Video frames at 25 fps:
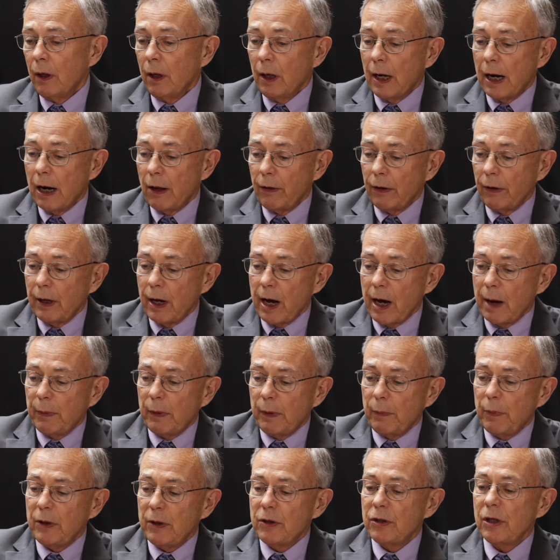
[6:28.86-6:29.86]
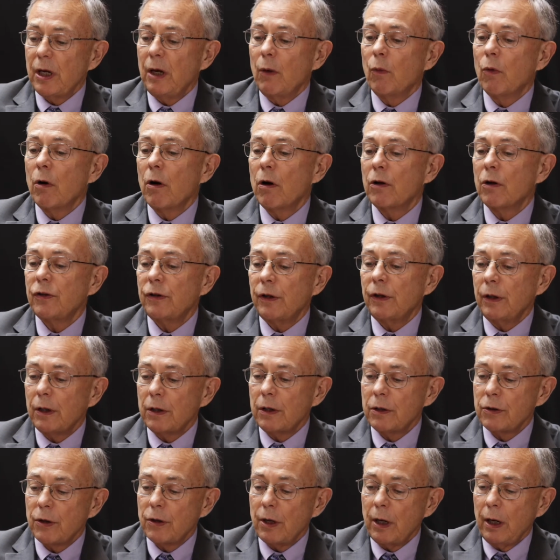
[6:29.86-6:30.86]
how the IPPC works
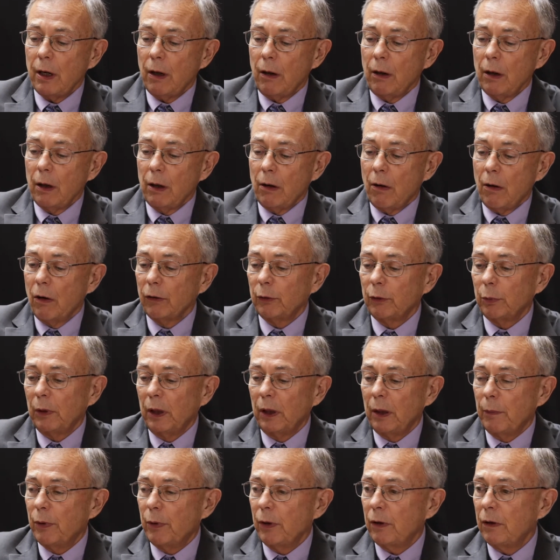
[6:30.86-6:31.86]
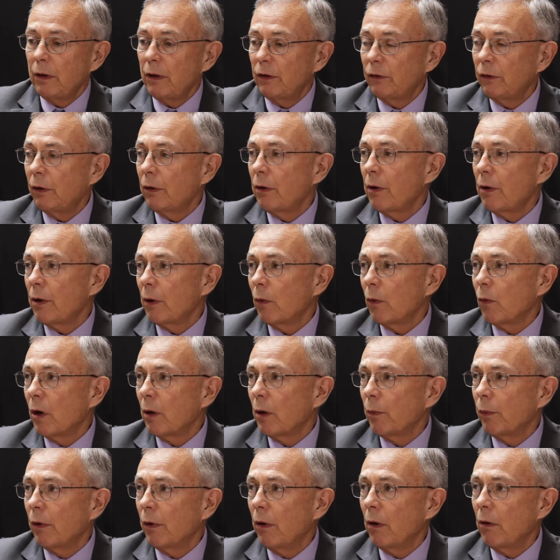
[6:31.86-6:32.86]
is they'll ultimately put this into their
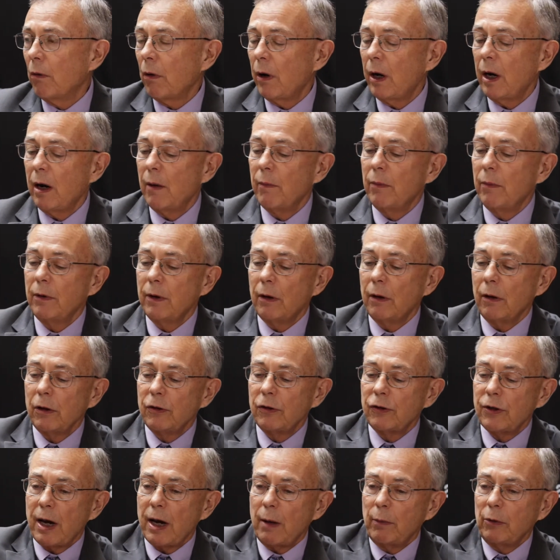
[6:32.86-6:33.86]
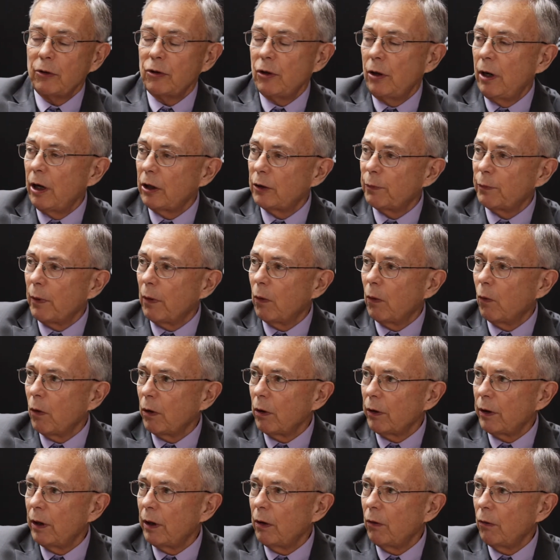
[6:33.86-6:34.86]
work program. They'll establish an expert
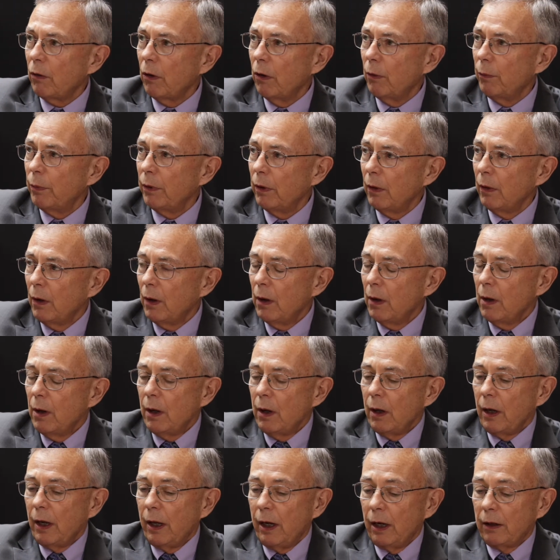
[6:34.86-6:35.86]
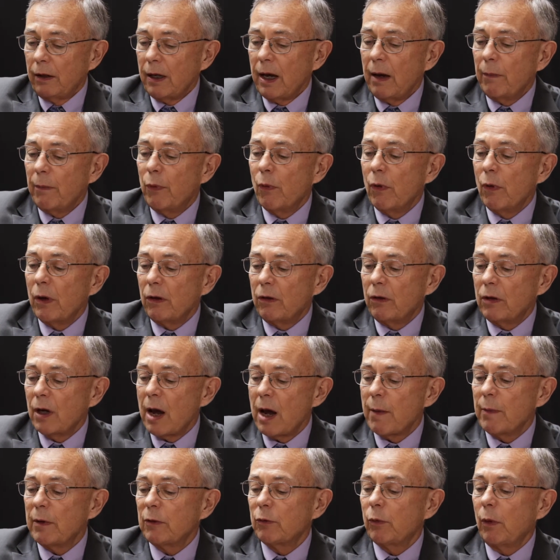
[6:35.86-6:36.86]
working group. And at that point in
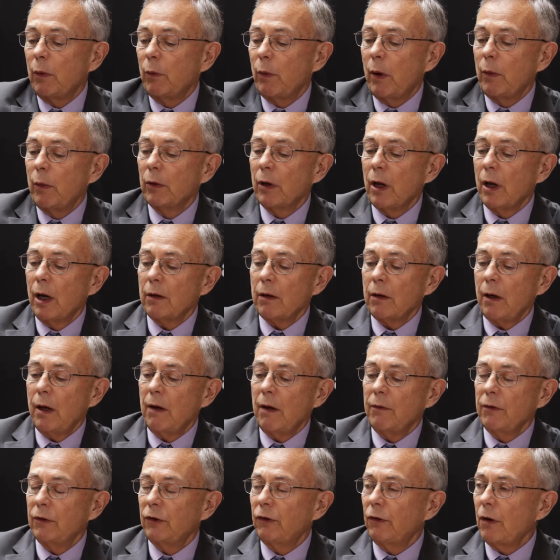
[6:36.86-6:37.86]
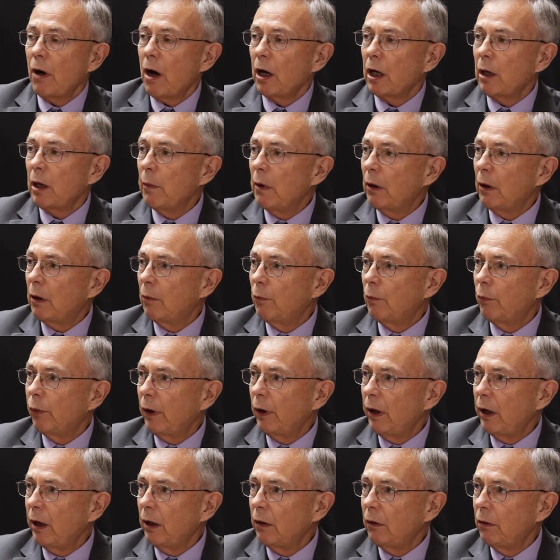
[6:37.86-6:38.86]
time is when we would like to have this document
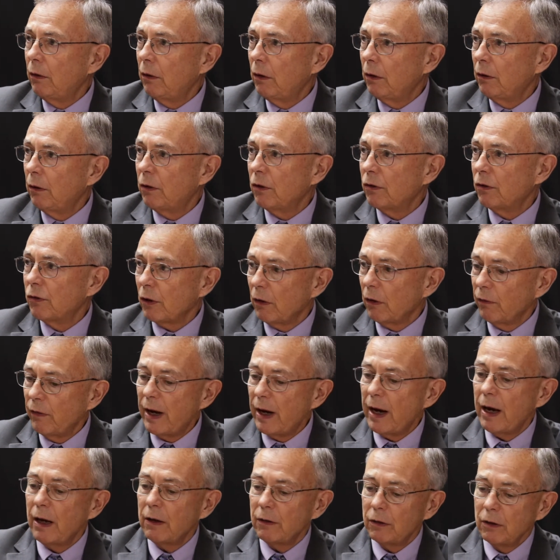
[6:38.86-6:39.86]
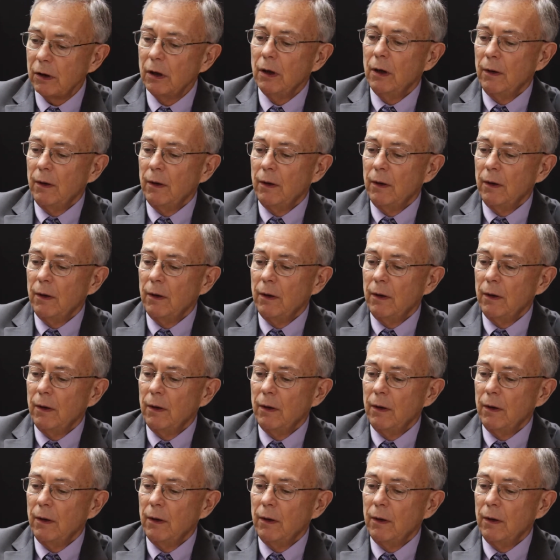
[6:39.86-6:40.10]
completed to serve as